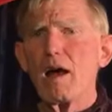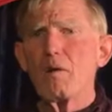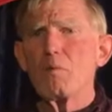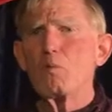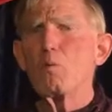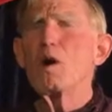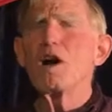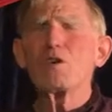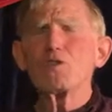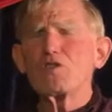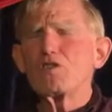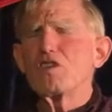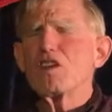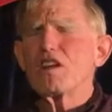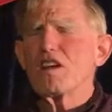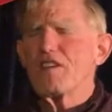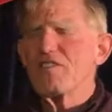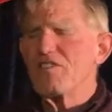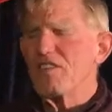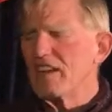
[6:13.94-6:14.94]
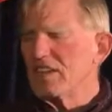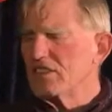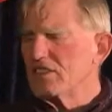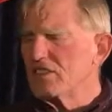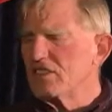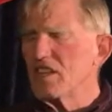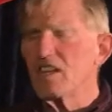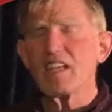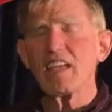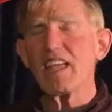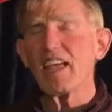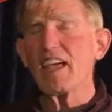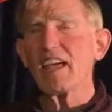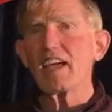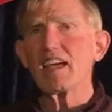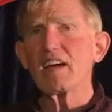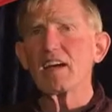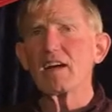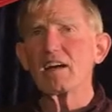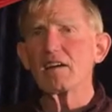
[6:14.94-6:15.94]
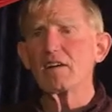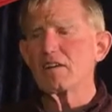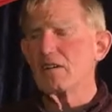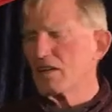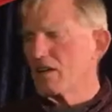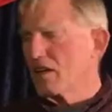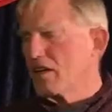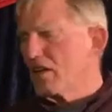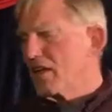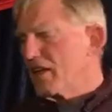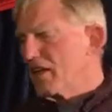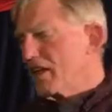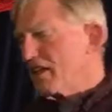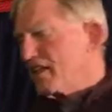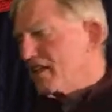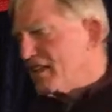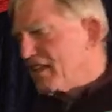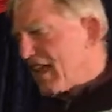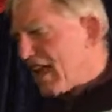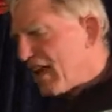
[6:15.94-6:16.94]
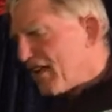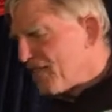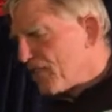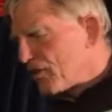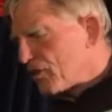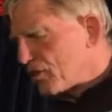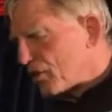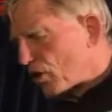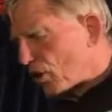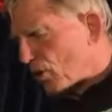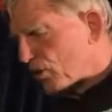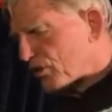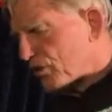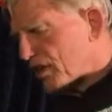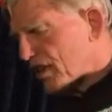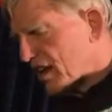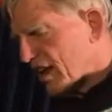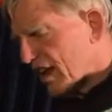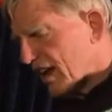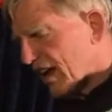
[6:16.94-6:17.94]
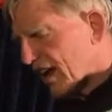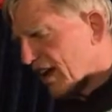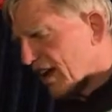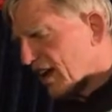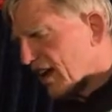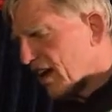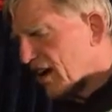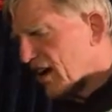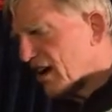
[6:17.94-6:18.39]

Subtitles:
Well, to convince the king, David told the king